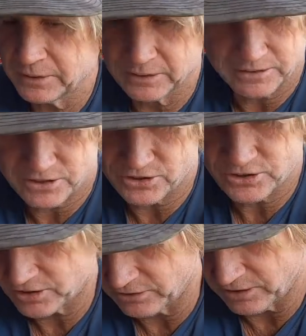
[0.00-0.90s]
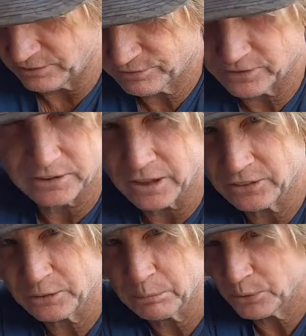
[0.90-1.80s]
and searching around for
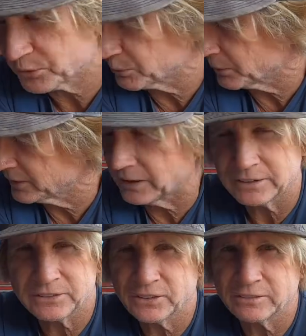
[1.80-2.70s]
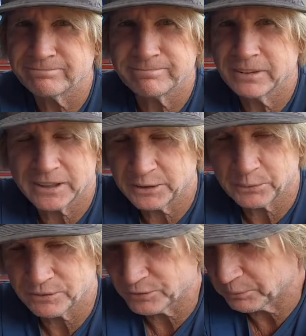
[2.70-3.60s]
nuts and bolts and whatnot. So I
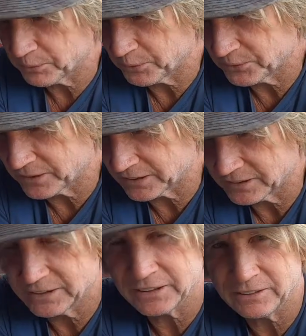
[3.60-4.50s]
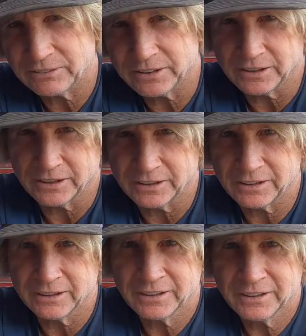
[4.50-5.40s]
don't want to film the whole thing, even in